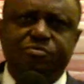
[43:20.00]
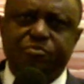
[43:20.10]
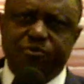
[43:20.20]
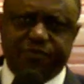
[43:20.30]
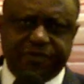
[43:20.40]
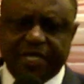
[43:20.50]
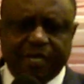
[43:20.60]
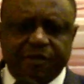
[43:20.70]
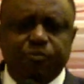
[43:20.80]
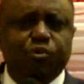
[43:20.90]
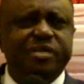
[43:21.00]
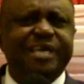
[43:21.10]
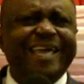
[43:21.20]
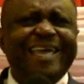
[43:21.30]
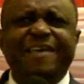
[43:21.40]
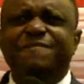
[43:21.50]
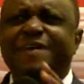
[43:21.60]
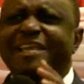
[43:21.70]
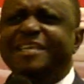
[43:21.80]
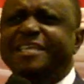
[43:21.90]
to move. Whatever
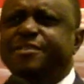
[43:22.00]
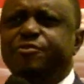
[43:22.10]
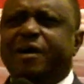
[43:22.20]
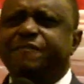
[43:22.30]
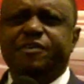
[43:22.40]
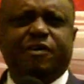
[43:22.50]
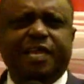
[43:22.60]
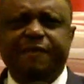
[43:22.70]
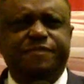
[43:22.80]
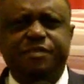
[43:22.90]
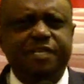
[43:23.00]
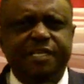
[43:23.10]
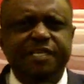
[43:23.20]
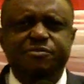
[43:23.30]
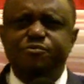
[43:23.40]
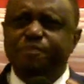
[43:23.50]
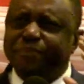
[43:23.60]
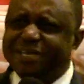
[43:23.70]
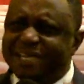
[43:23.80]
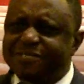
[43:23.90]
need you have in your life today, there's
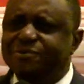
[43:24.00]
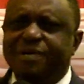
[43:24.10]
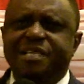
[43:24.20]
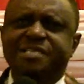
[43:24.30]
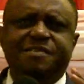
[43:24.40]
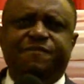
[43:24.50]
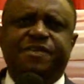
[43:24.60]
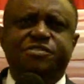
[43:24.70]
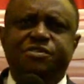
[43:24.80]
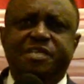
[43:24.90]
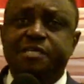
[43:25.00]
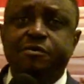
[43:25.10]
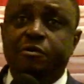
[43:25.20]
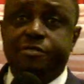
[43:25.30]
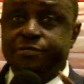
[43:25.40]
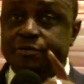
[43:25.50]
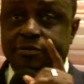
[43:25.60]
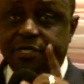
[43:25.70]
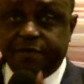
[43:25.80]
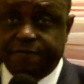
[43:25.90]
supernatural intervention that God is going to
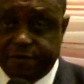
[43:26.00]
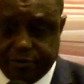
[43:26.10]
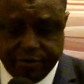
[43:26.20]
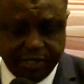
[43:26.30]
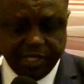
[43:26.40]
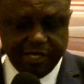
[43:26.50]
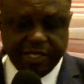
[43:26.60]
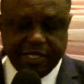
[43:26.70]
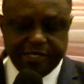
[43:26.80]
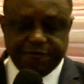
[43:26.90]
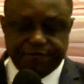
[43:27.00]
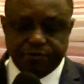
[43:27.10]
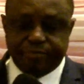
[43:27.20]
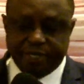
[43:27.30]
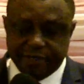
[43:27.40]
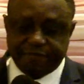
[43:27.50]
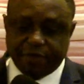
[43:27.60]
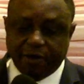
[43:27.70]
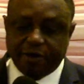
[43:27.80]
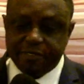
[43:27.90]
give you if you believe
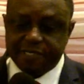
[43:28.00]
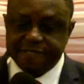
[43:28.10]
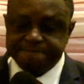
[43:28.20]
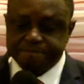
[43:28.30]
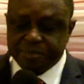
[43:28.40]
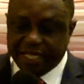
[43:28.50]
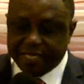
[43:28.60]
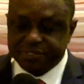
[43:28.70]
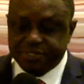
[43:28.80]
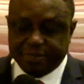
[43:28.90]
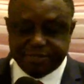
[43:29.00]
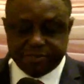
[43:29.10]
God. Acts chapter